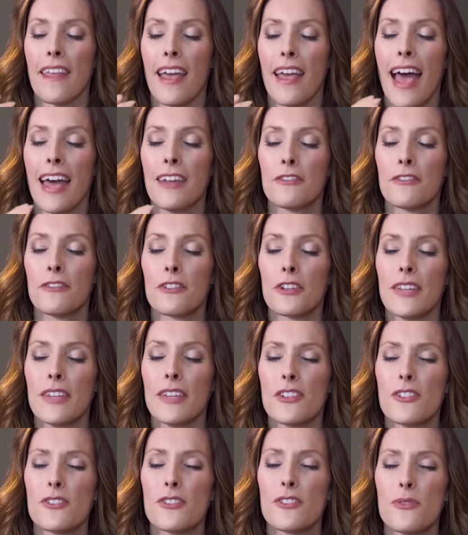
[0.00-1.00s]
and for
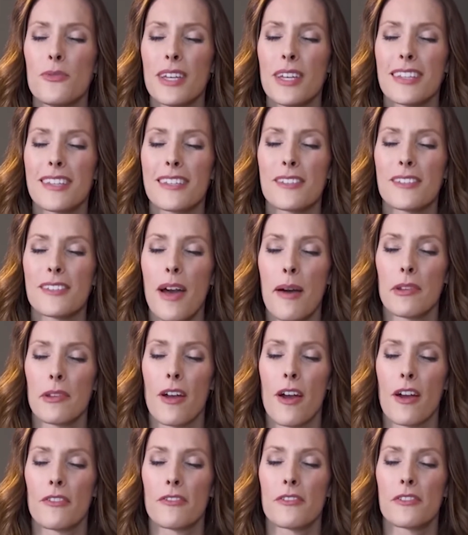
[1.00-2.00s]
even doing this
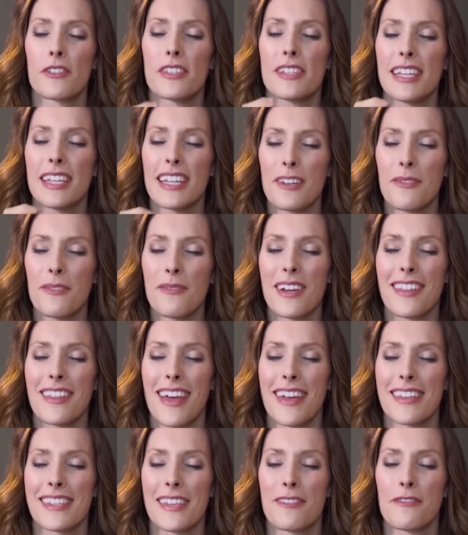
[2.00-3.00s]
webinar, for sticking with
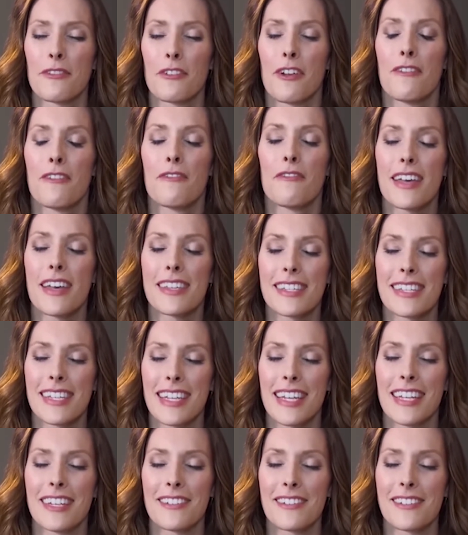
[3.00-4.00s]
us and for
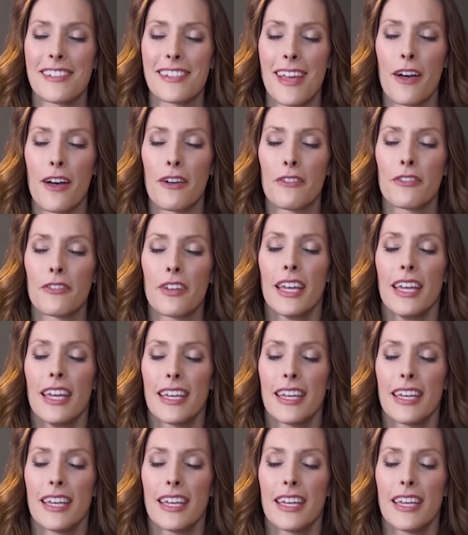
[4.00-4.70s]
investing in yourself,